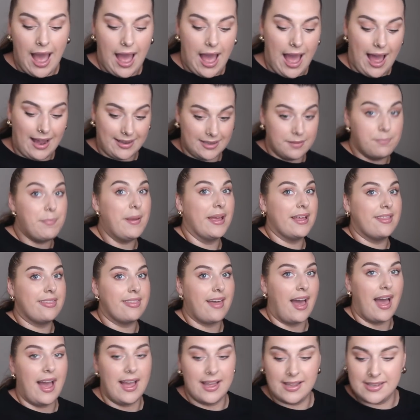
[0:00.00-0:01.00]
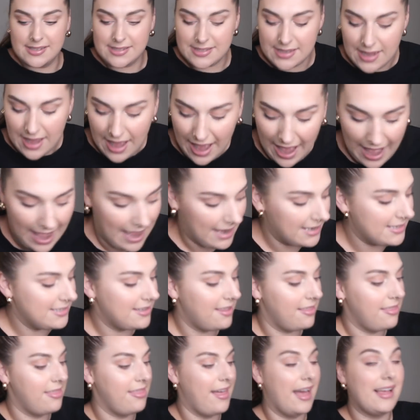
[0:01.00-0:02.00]
and big thighs, and
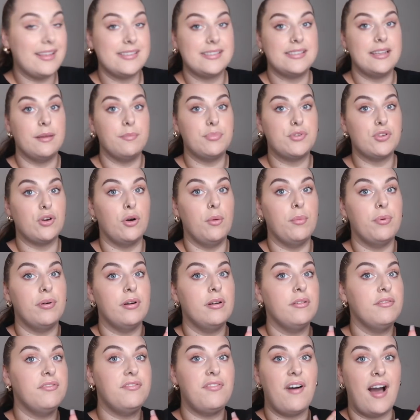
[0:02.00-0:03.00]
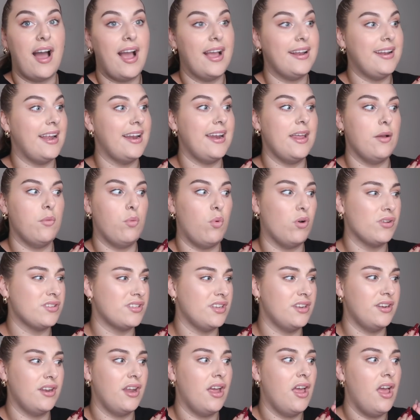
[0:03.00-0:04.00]
that zipped up fine and it
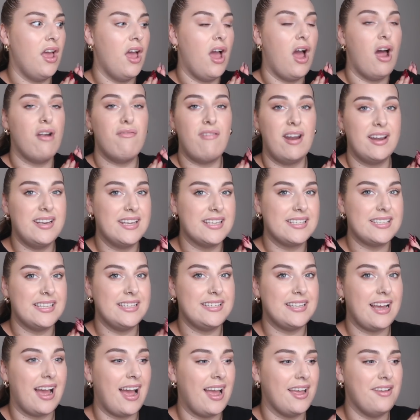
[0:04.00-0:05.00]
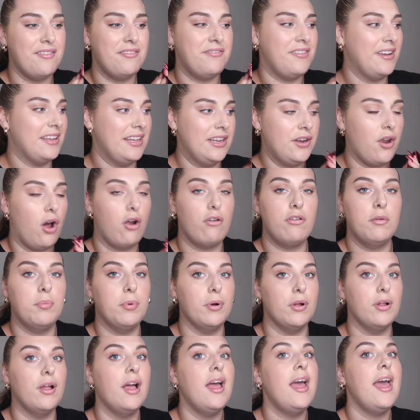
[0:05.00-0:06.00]
wasn't horrendously tight, feeling
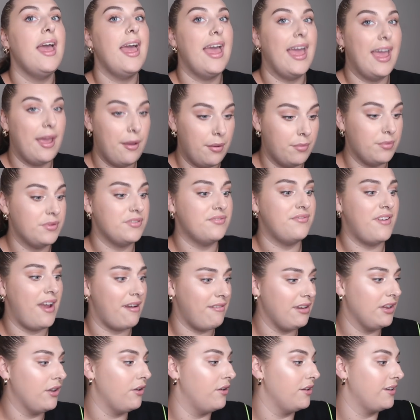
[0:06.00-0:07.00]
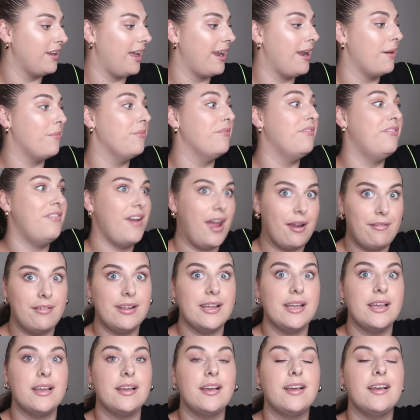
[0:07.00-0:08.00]
horrible. It was very good and I'm
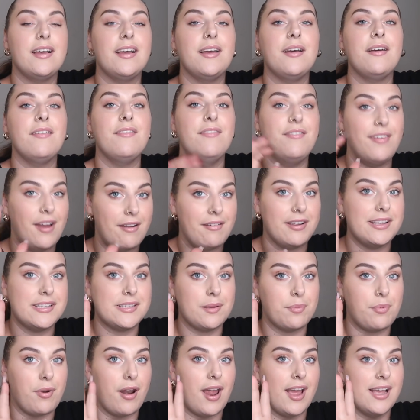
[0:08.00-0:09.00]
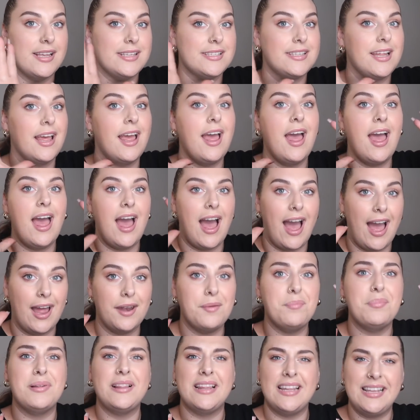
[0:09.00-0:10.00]
very, very surprised
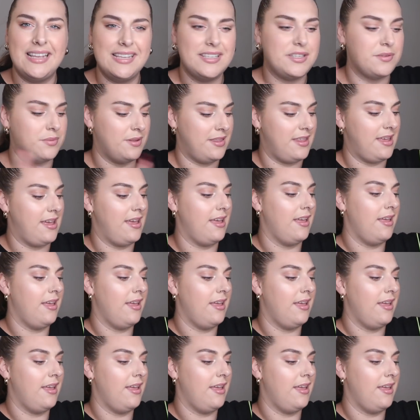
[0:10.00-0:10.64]
and pleased with it.